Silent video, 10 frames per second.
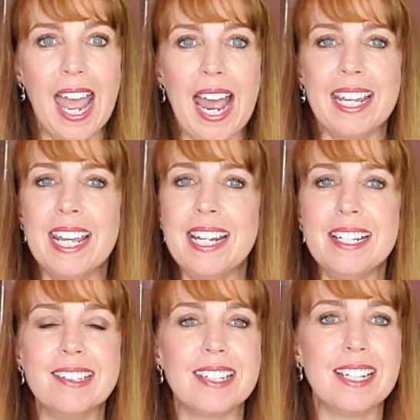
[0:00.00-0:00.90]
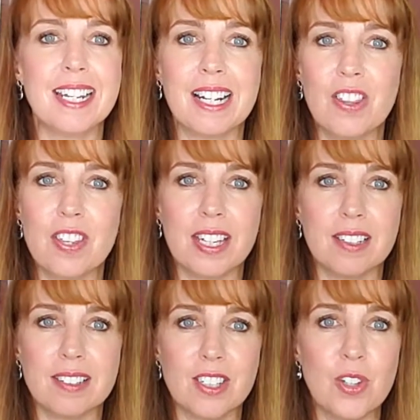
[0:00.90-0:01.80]
And then it's the little
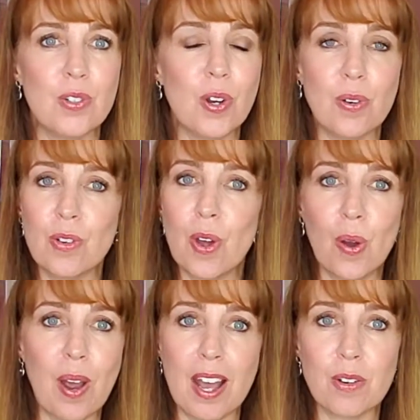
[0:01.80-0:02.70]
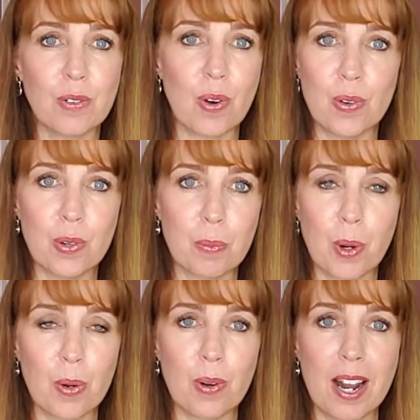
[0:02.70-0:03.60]
things. You don't know how to grow your
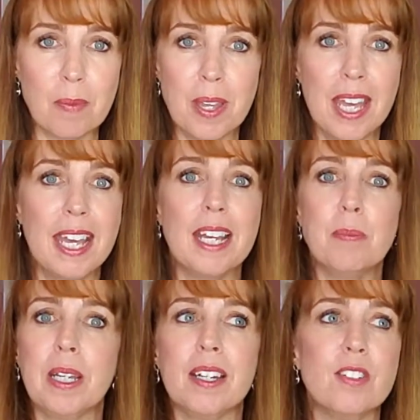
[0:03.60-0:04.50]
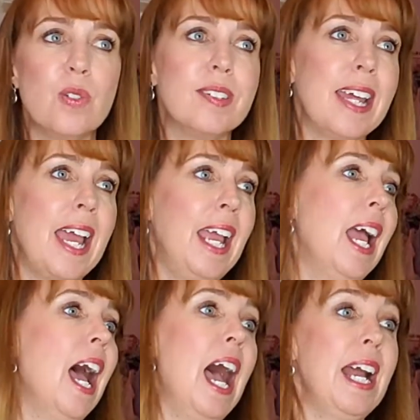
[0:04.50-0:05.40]
program because you
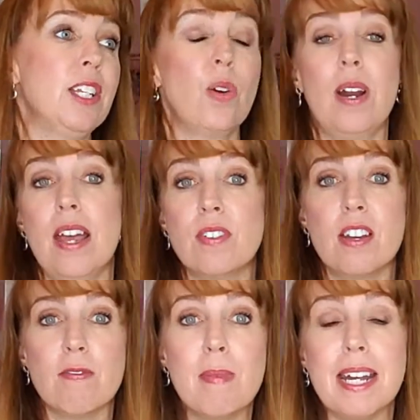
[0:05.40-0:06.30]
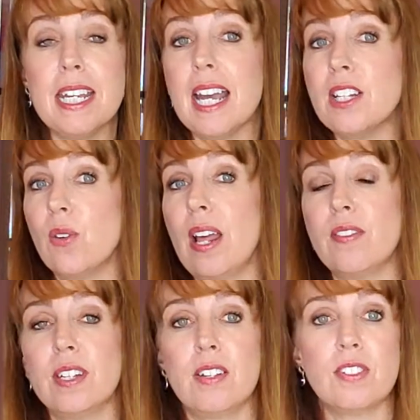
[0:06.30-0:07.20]
say, I don't have enough money, I don't
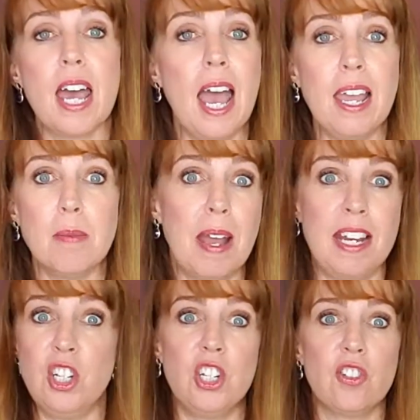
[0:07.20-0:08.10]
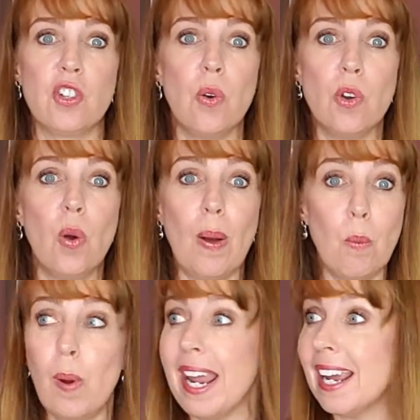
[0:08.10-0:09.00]
have enough time, I actually just don't know.
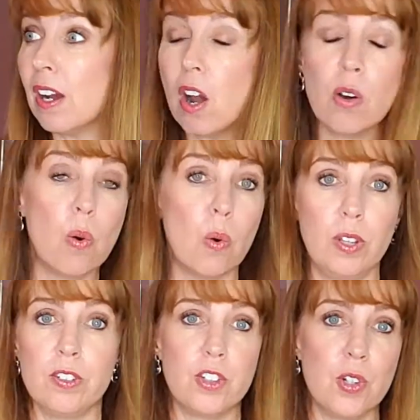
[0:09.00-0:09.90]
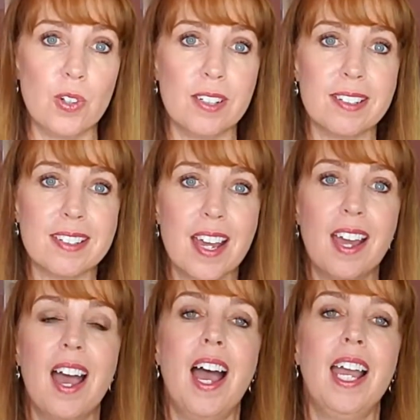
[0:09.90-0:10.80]
Where are all the students?
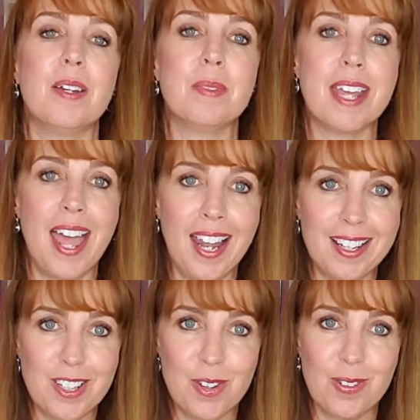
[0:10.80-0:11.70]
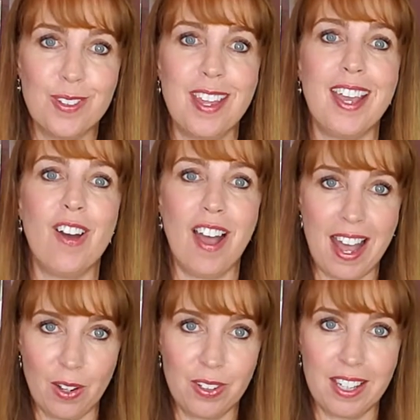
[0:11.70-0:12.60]
I am telling you, they are
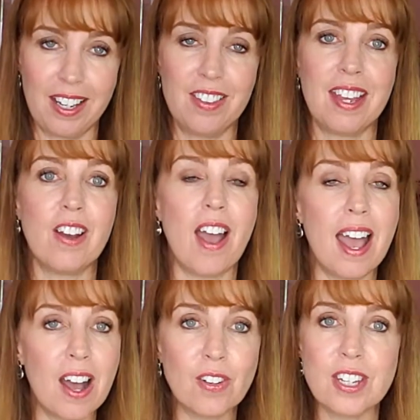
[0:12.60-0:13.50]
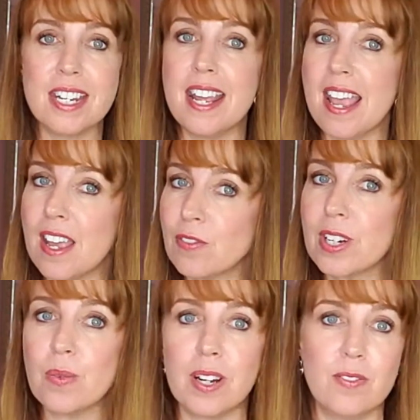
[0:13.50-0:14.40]
out there. They are out in
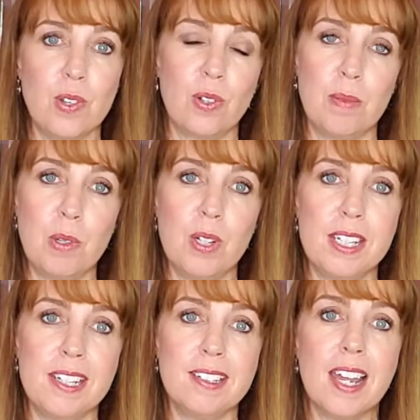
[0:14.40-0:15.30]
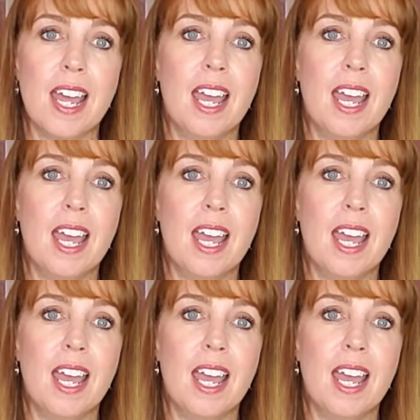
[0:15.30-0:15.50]
every one of your communities.